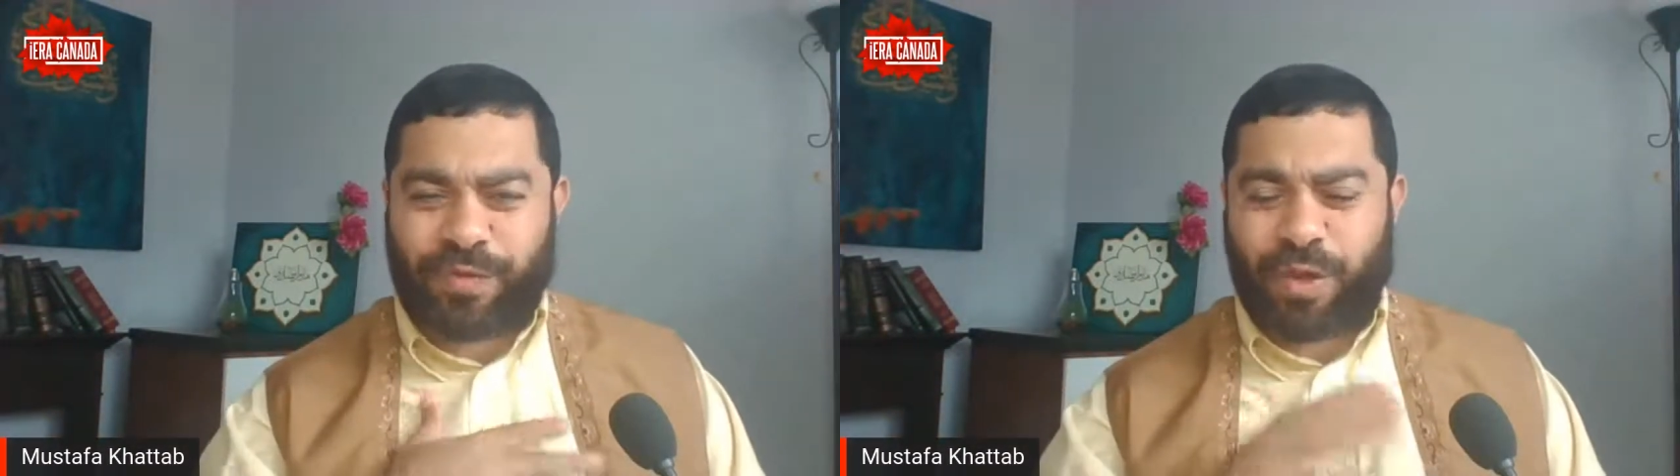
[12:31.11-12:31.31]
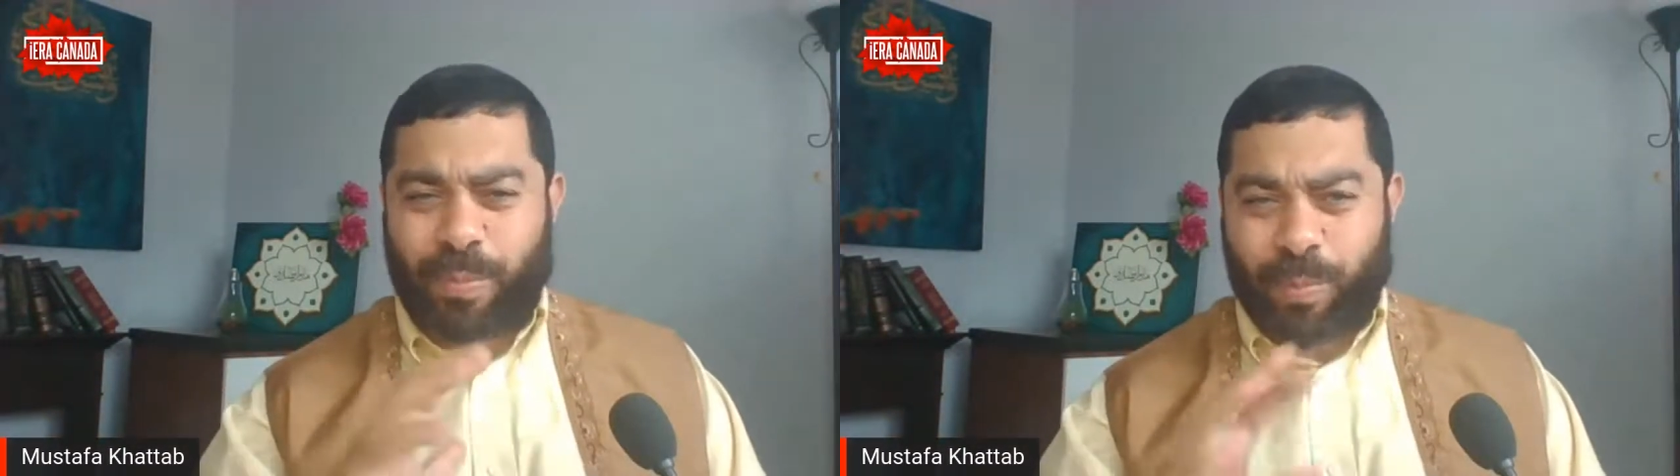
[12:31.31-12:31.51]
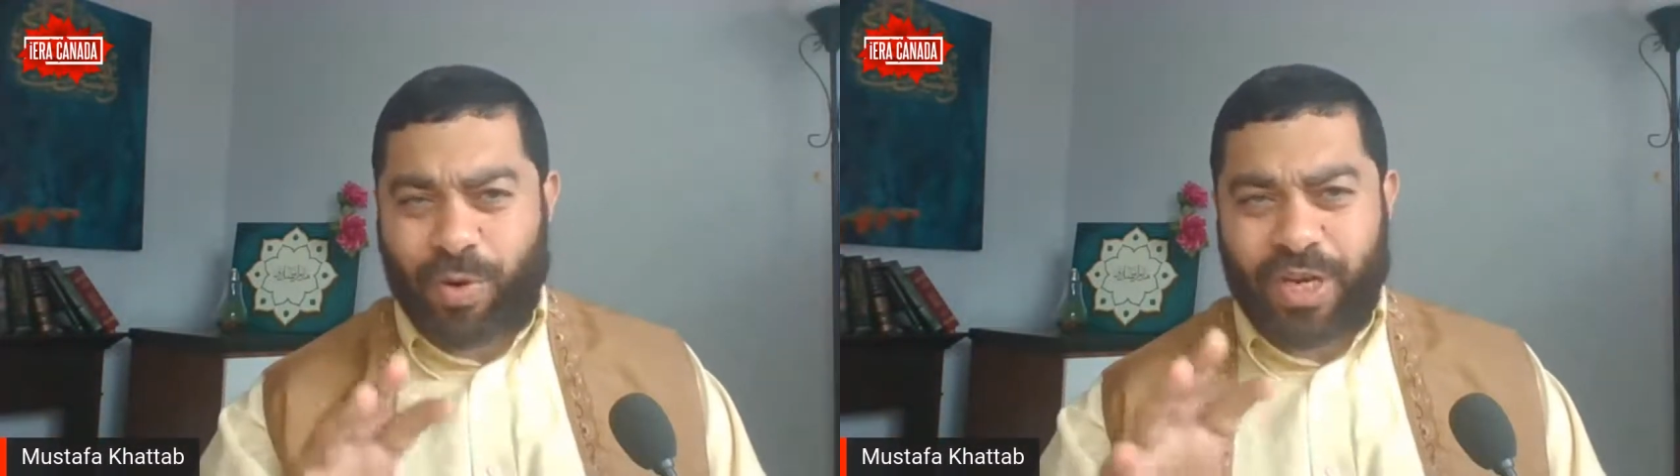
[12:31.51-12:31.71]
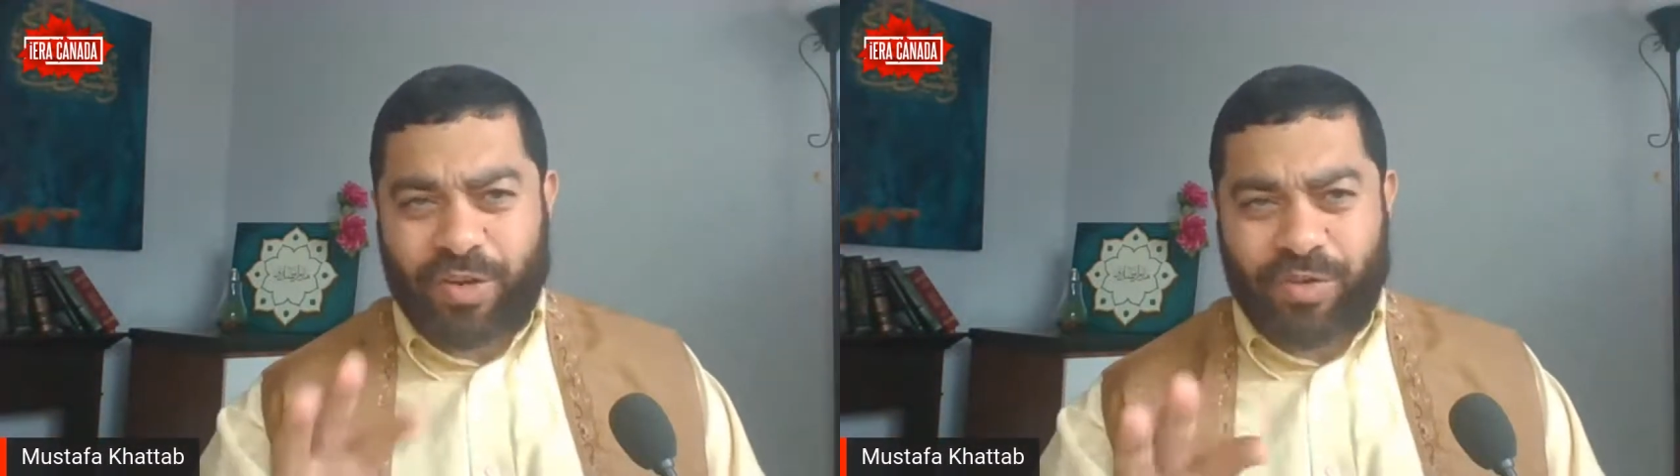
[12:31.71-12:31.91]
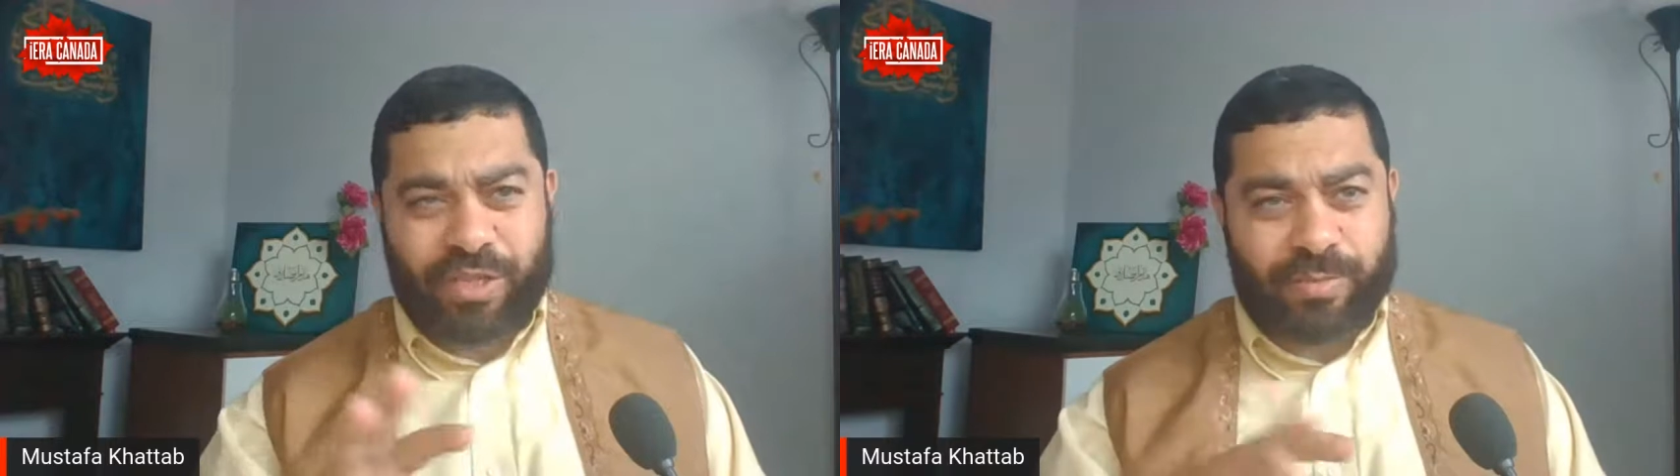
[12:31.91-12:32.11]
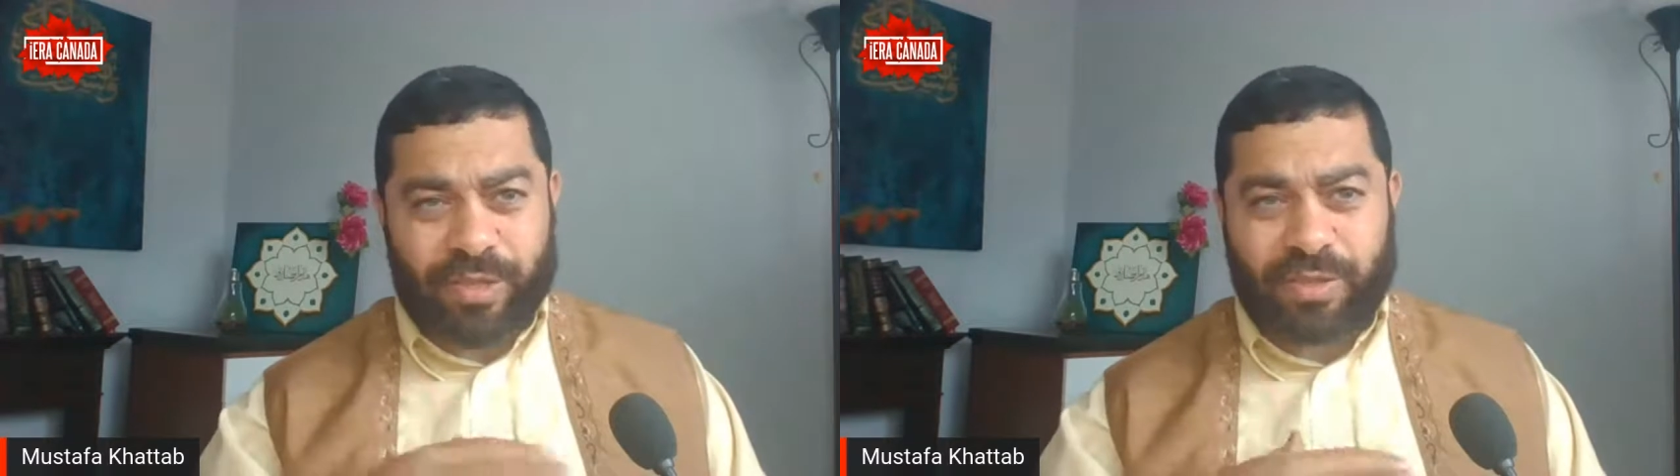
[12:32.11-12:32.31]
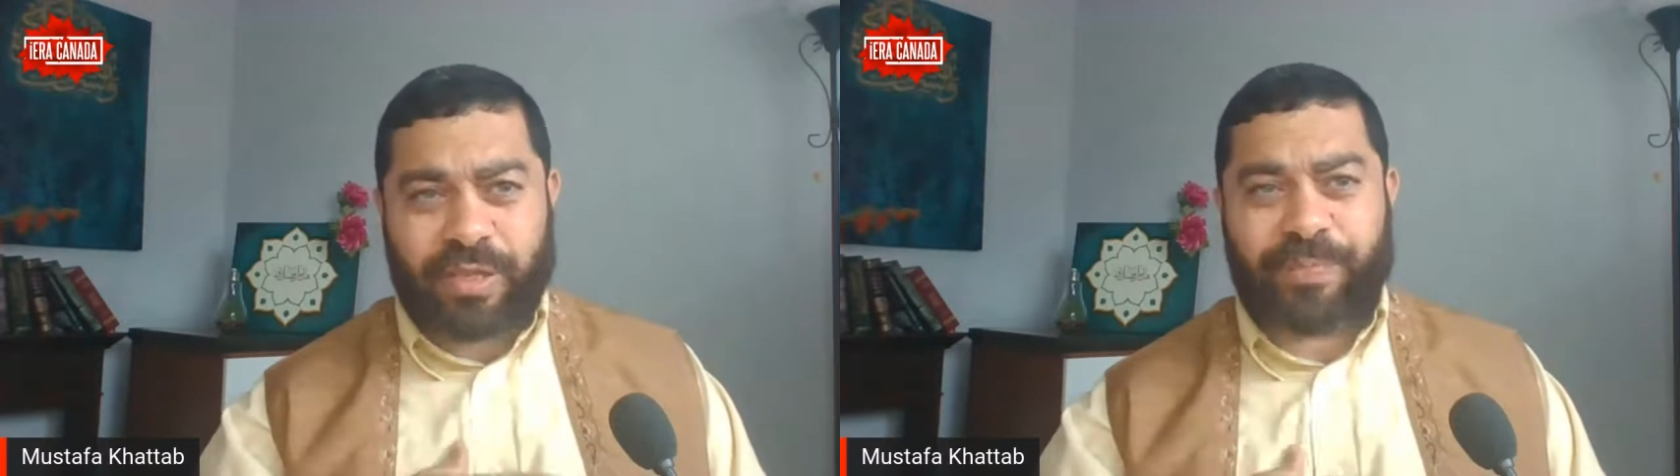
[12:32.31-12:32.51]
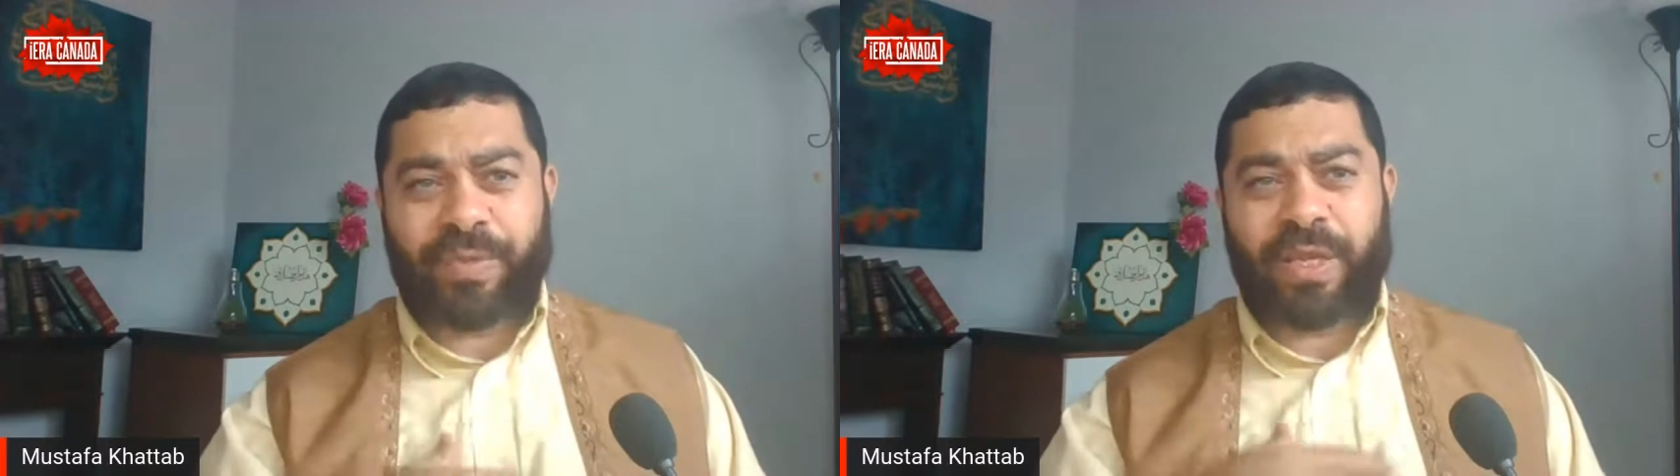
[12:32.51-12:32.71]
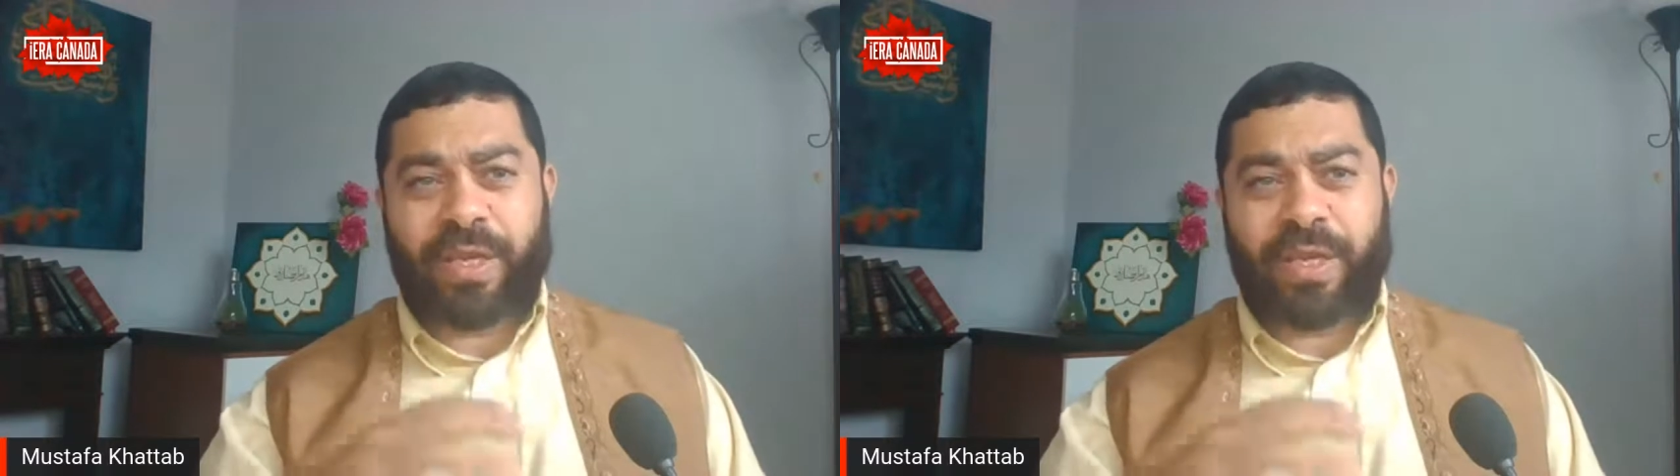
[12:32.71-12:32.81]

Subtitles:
If you're born and raised Muslim,